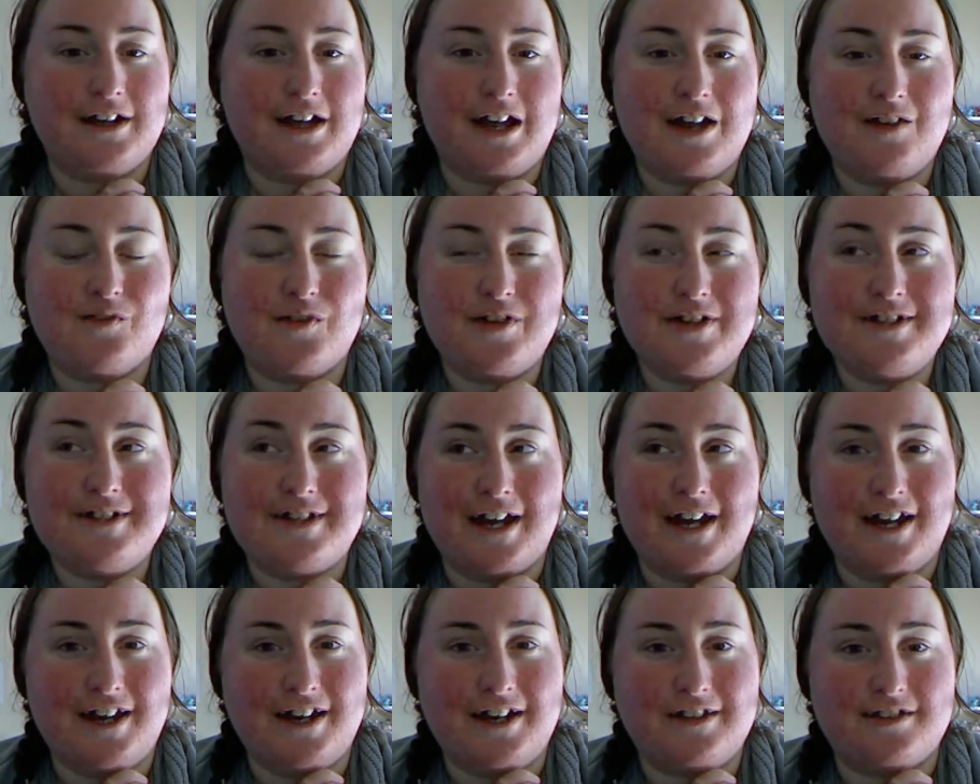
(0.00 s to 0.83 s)
Every
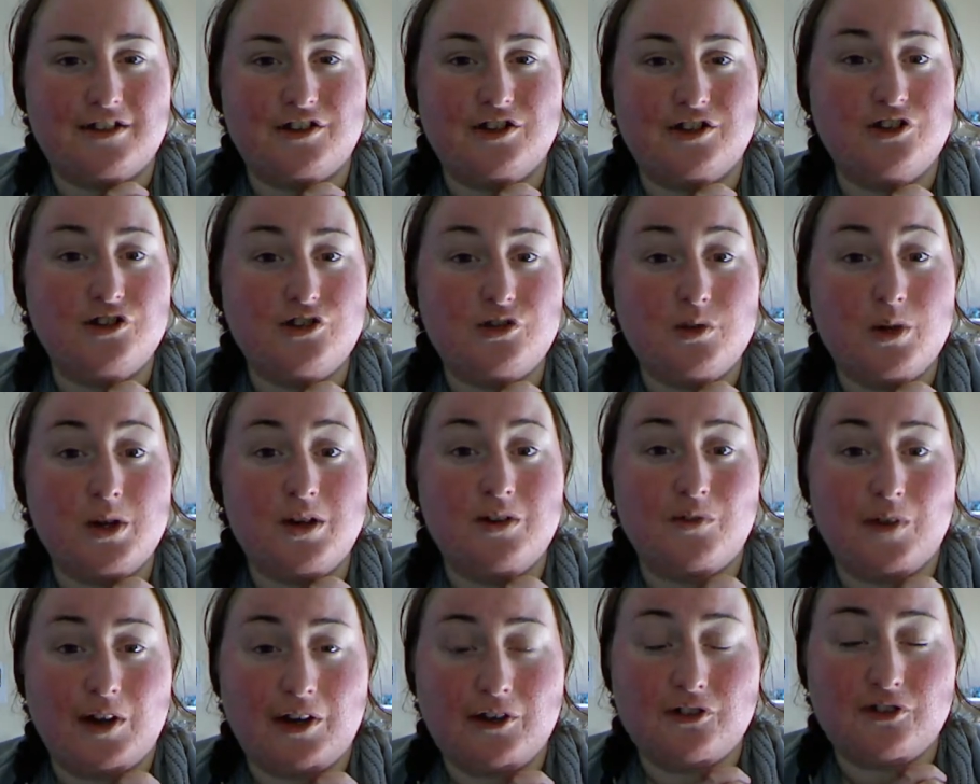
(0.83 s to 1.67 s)
day is a new
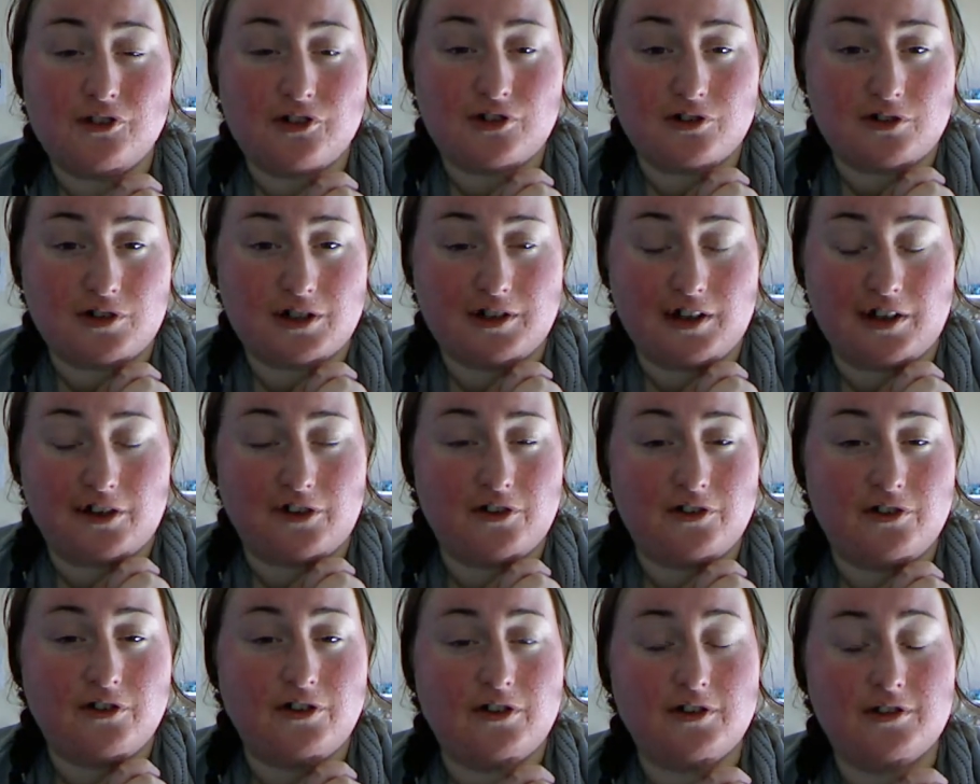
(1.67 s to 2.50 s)
adventure during
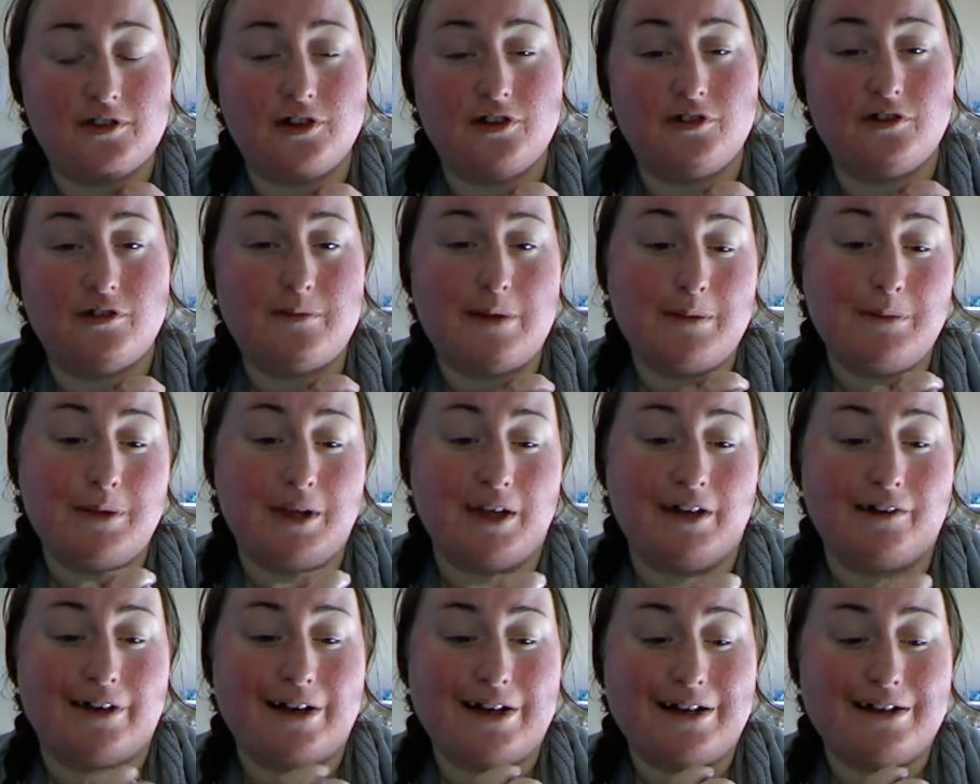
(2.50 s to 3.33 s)
Nano. So remember
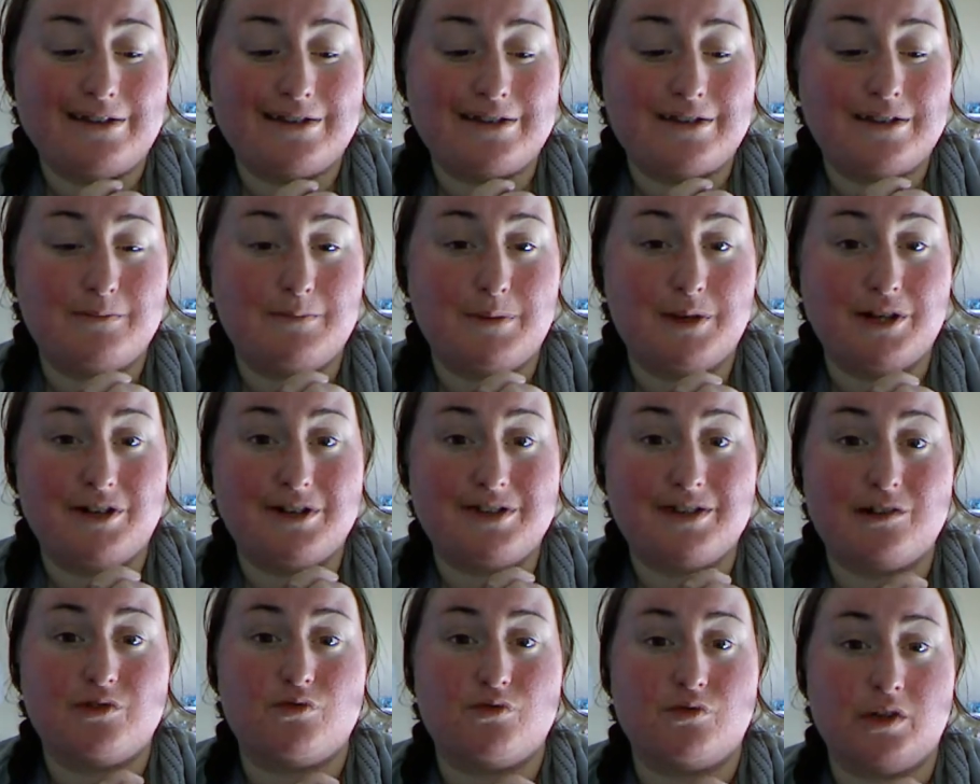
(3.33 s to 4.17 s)
that, guys,
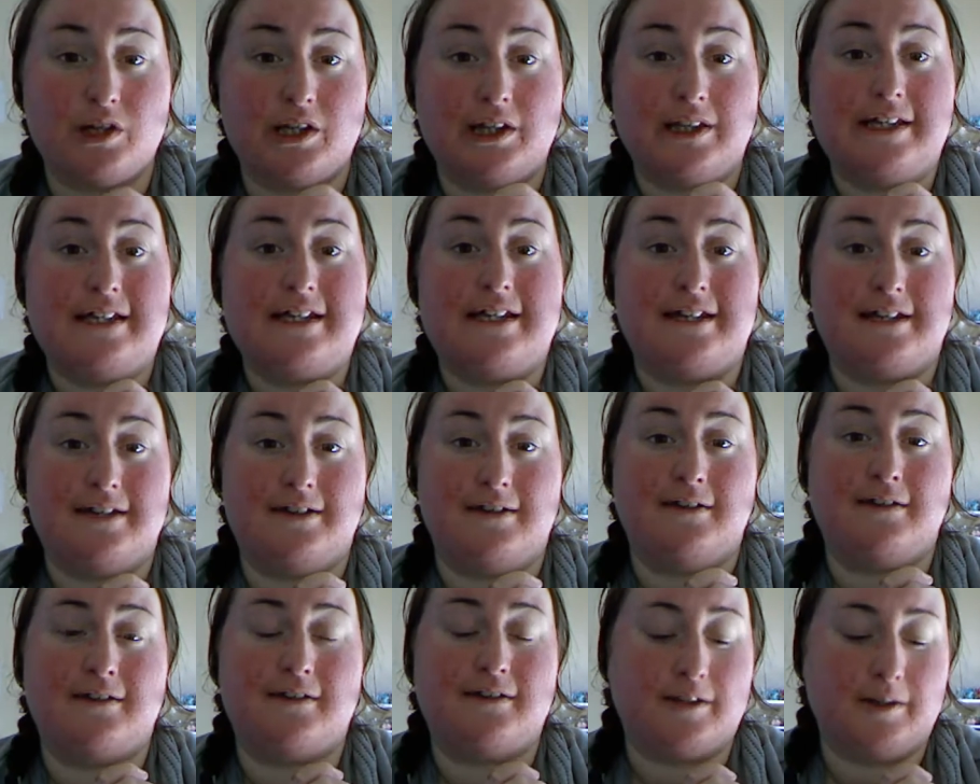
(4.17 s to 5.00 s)
because it really
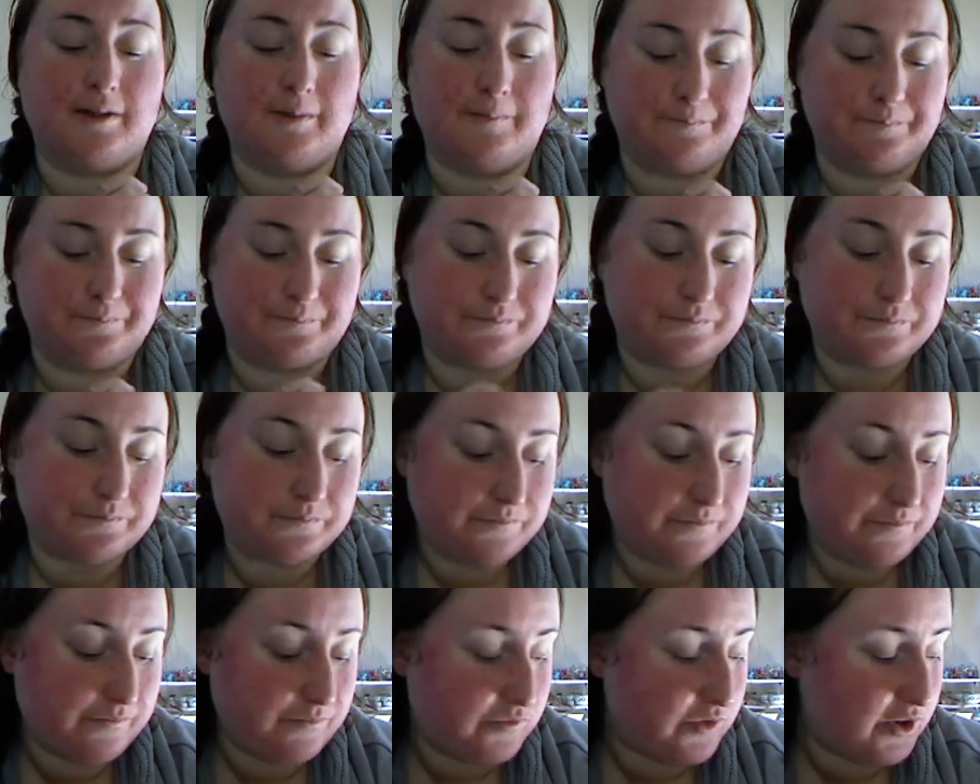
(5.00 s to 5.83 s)
is.
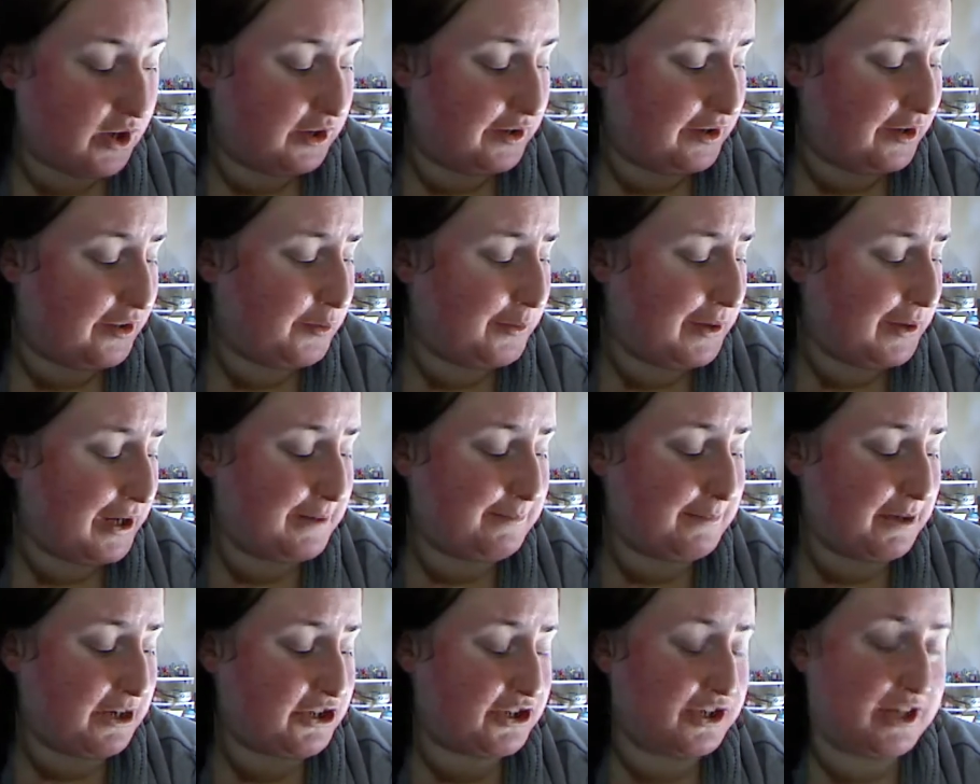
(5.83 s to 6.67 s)
Another
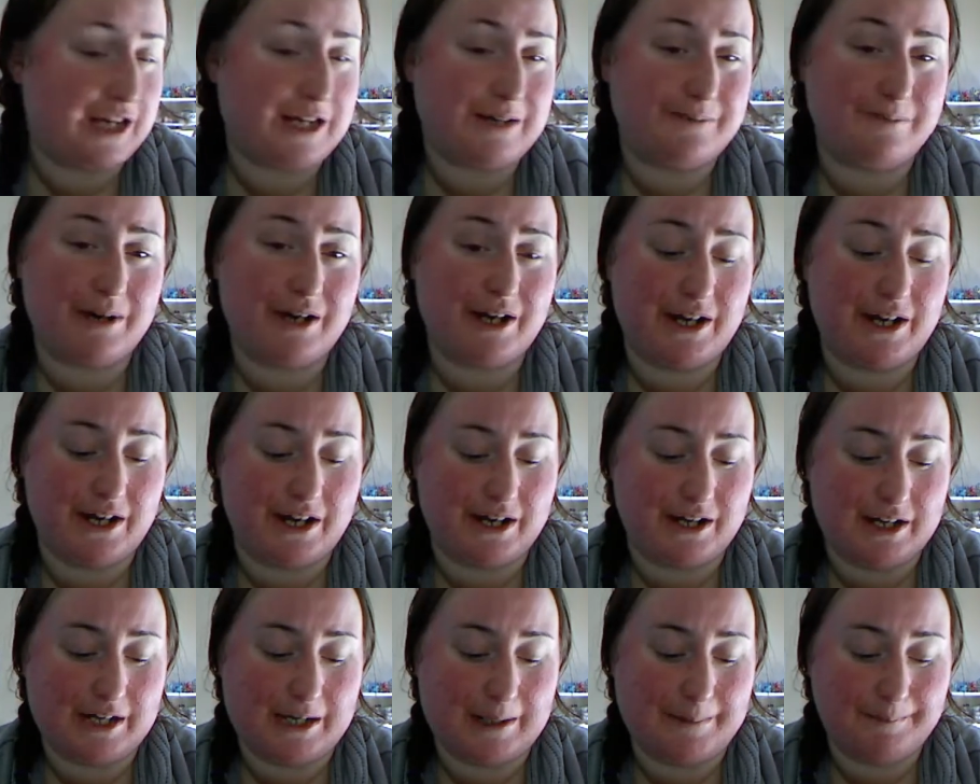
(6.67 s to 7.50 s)
way, much like my
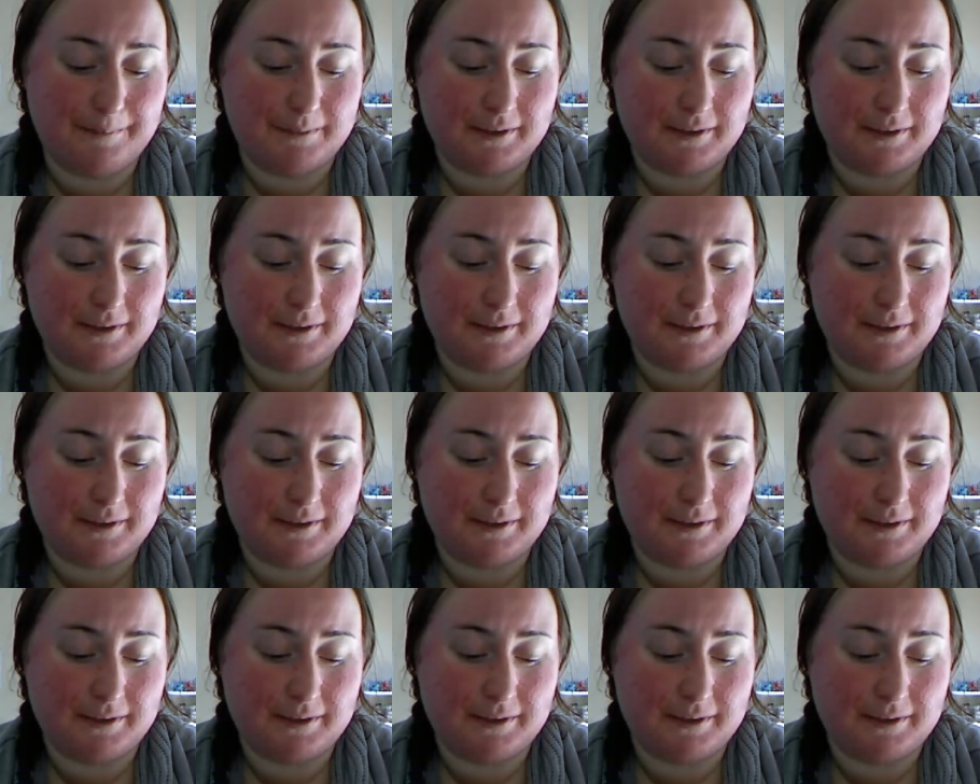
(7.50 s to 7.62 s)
